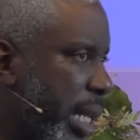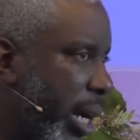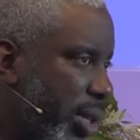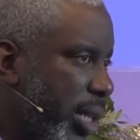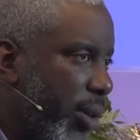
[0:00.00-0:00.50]

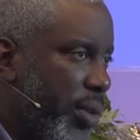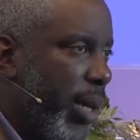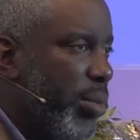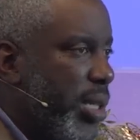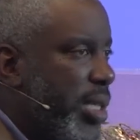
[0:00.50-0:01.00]
set ourselves
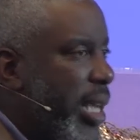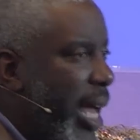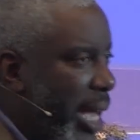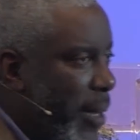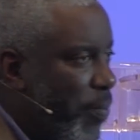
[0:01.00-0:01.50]
up to
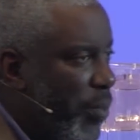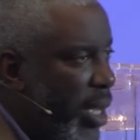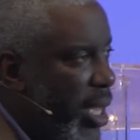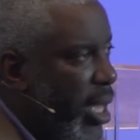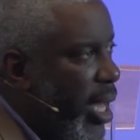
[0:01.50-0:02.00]
say.
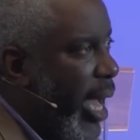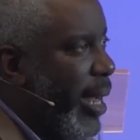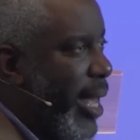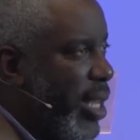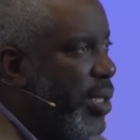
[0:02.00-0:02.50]

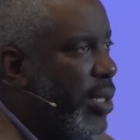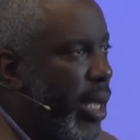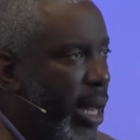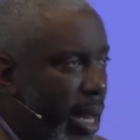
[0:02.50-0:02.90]
And that is, the,